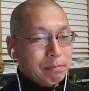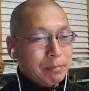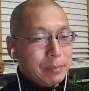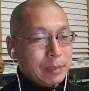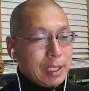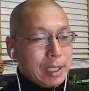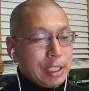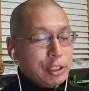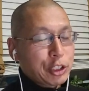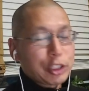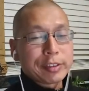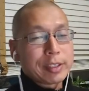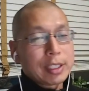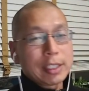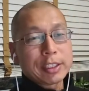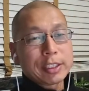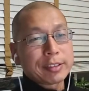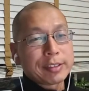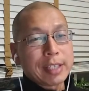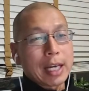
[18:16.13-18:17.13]
it's
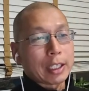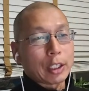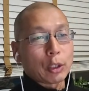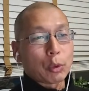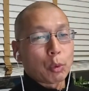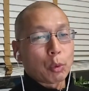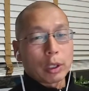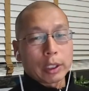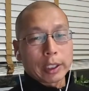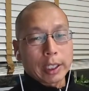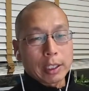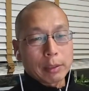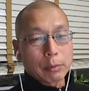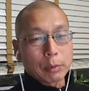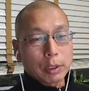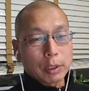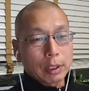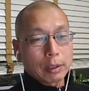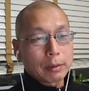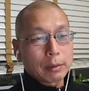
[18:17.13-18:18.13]
just not going to work
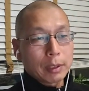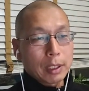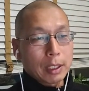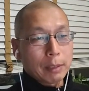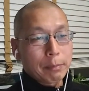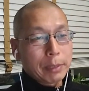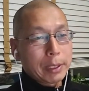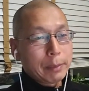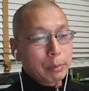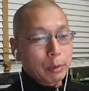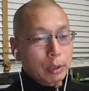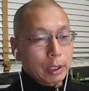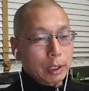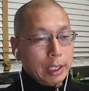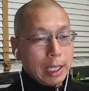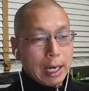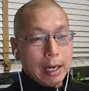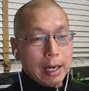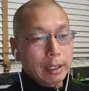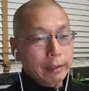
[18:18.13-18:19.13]
anymore. People are
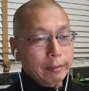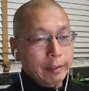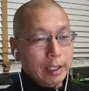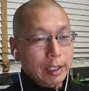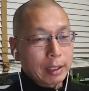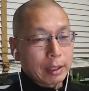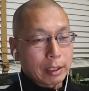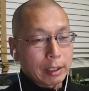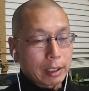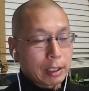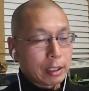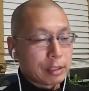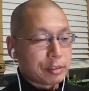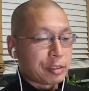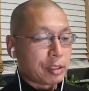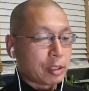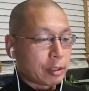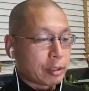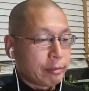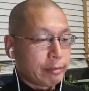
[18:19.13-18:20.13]
tired of it. They're going to
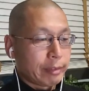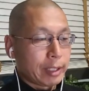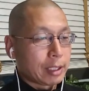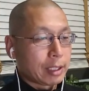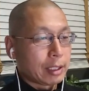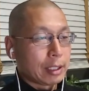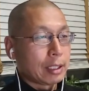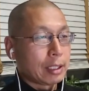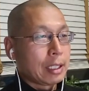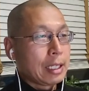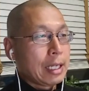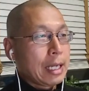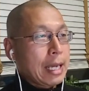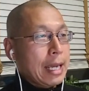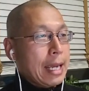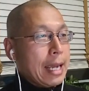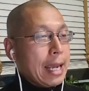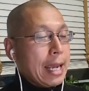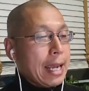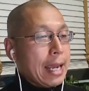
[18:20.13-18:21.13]
circumvent it,
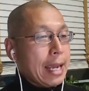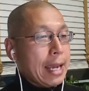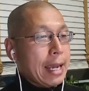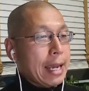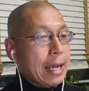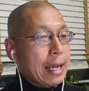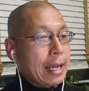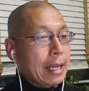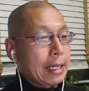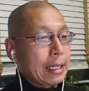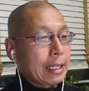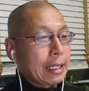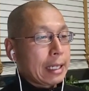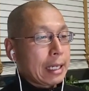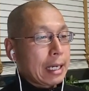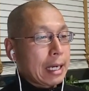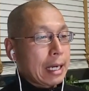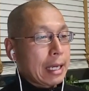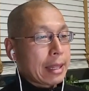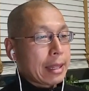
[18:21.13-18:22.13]
and
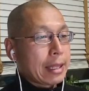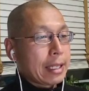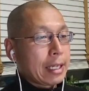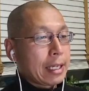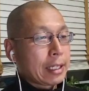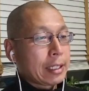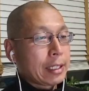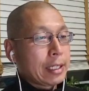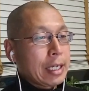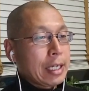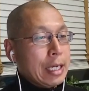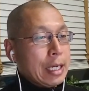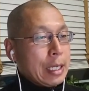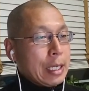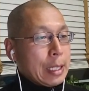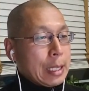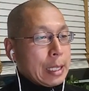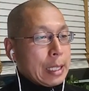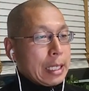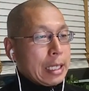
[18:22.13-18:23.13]
I think
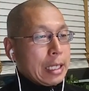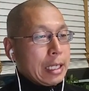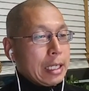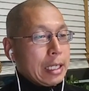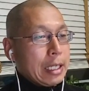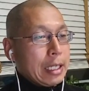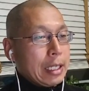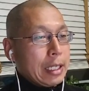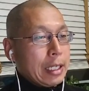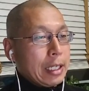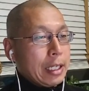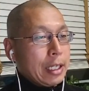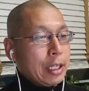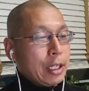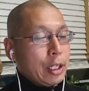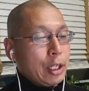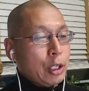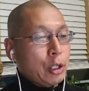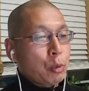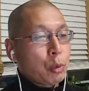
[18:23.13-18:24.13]

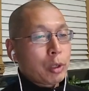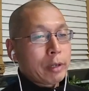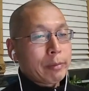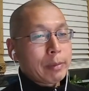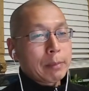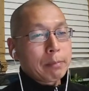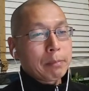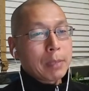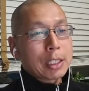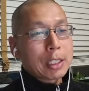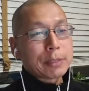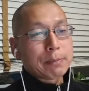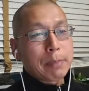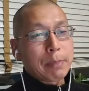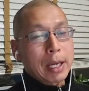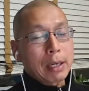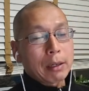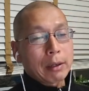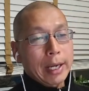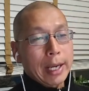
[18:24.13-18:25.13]
it would have been much
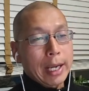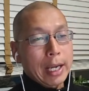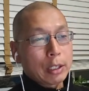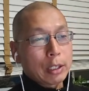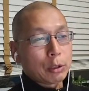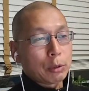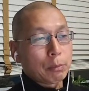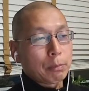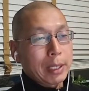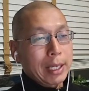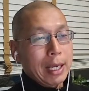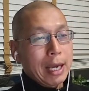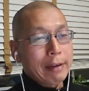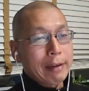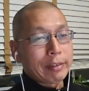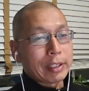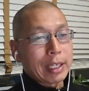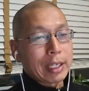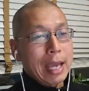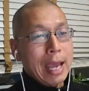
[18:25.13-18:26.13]
better handled by
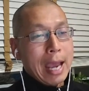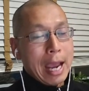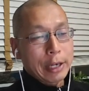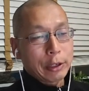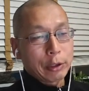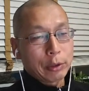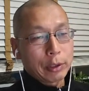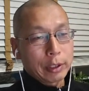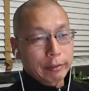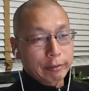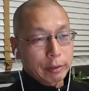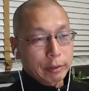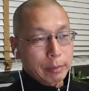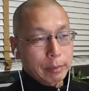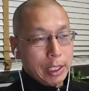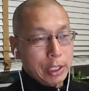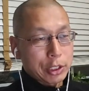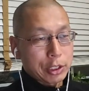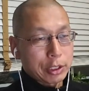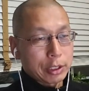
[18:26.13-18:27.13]
having accurate
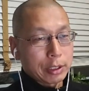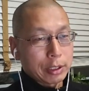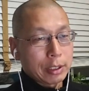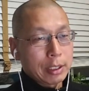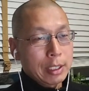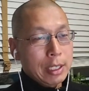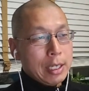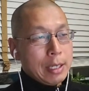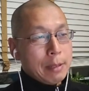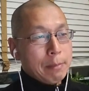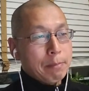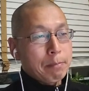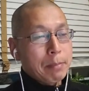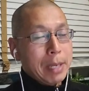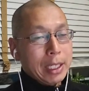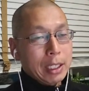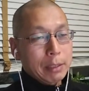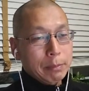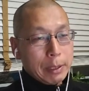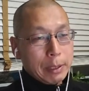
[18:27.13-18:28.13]
information,
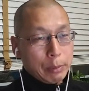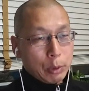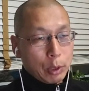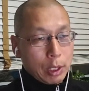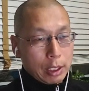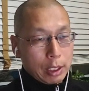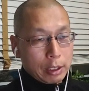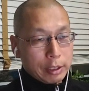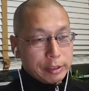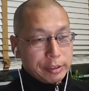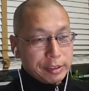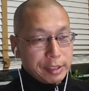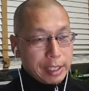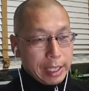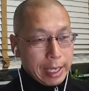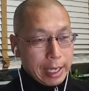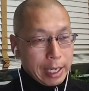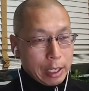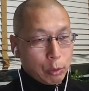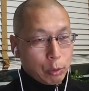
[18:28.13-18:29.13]
making people
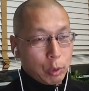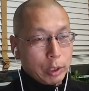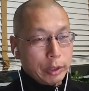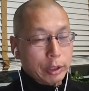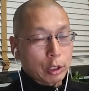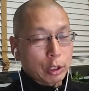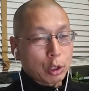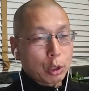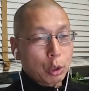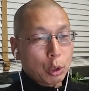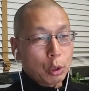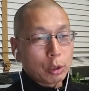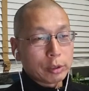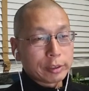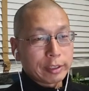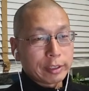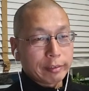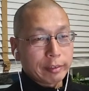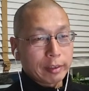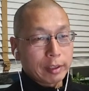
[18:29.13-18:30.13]
understand what the goals
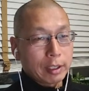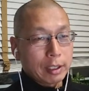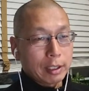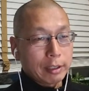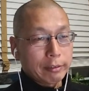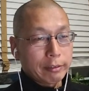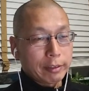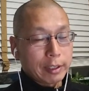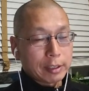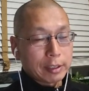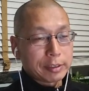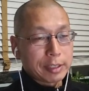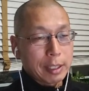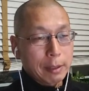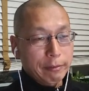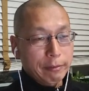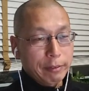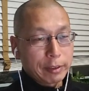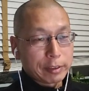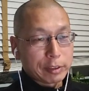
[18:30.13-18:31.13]
of
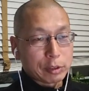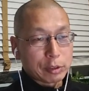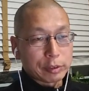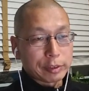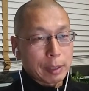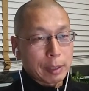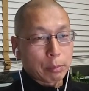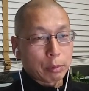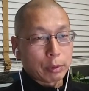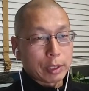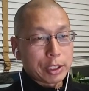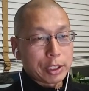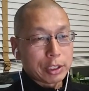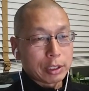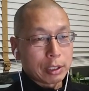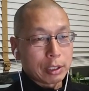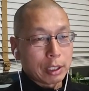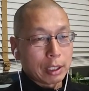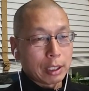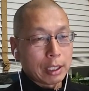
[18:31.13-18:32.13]
physical separation
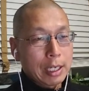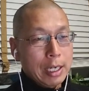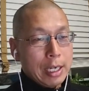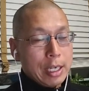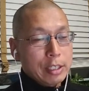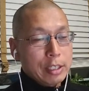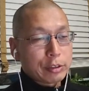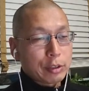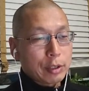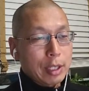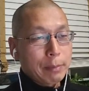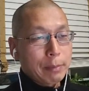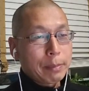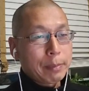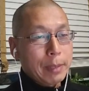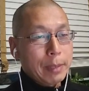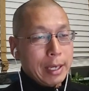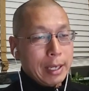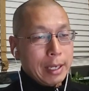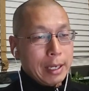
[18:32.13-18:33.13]
are, so that
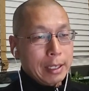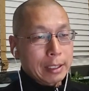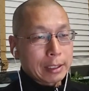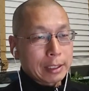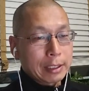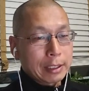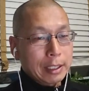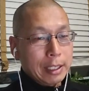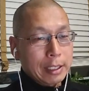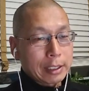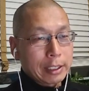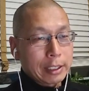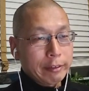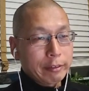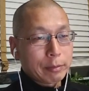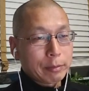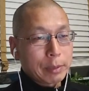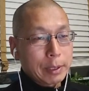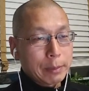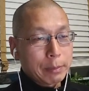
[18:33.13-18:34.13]
and
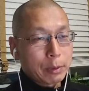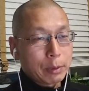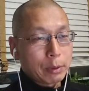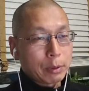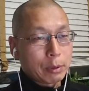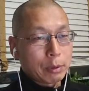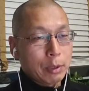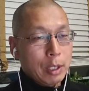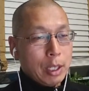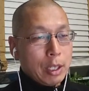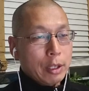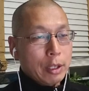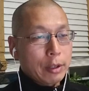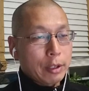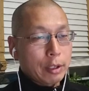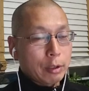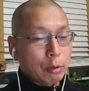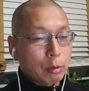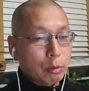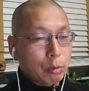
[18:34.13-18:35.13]
giving people
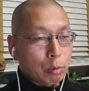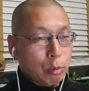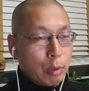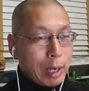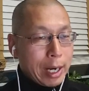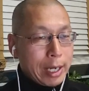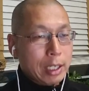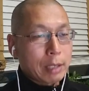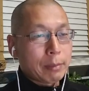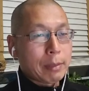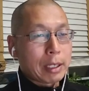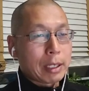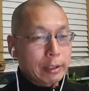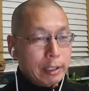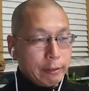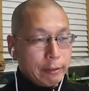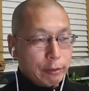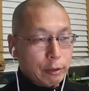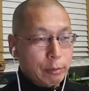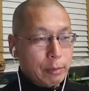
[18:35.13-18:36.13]
the right amount of
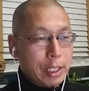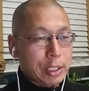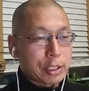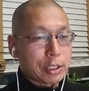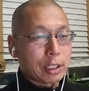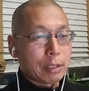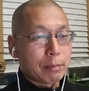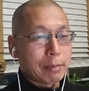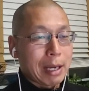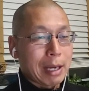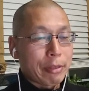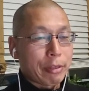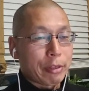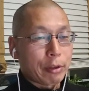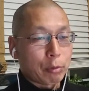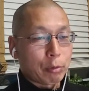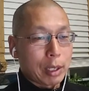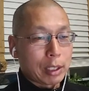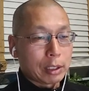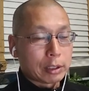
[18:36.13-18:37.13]
information about the
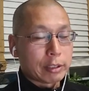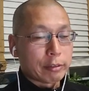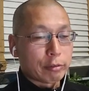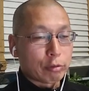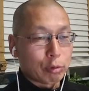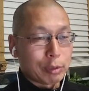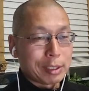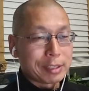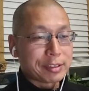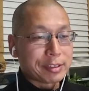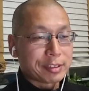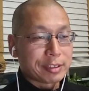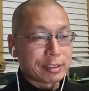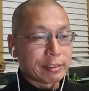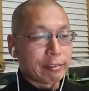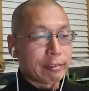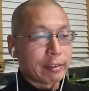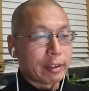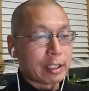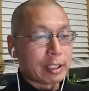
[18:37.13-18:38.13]
relative risks
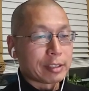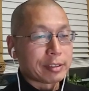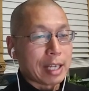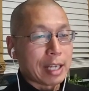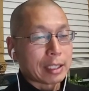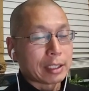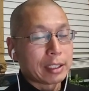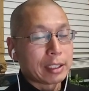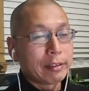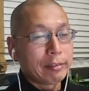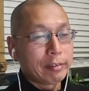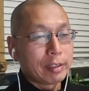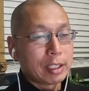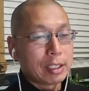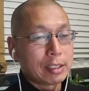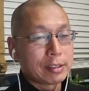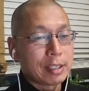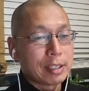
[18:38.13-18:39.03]
of various activities